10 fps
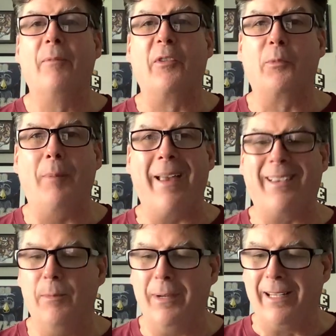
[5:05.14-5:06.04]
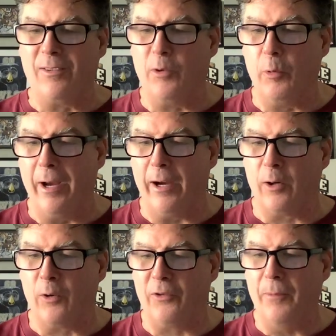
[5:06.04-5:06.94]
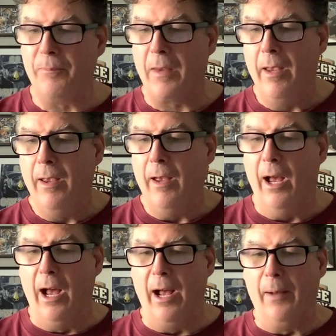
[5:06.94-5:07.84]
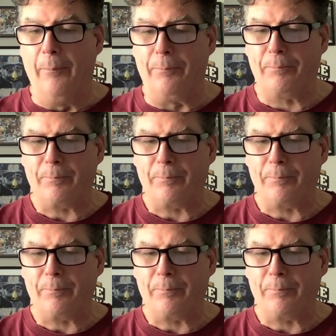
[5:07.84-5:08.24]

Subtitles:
despite committing 2 errors. South